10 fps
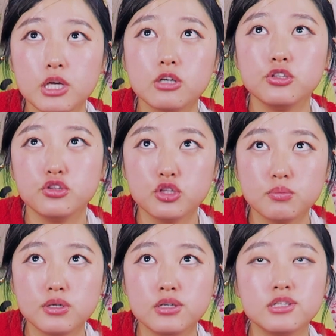Being a
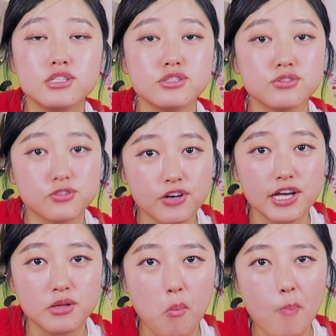YouTuber is
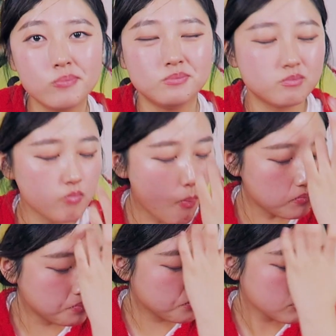great. I'm
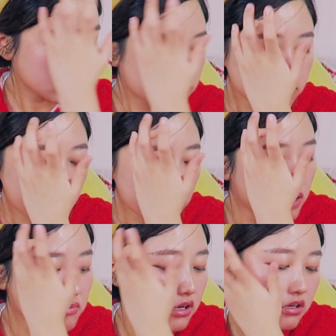
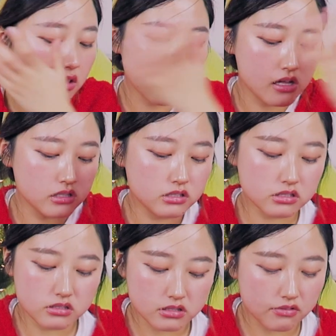not gonna lie,
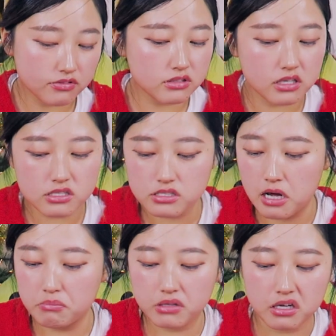it's definitely not as
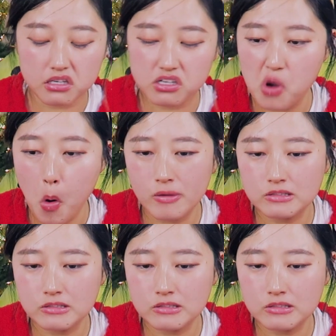complicated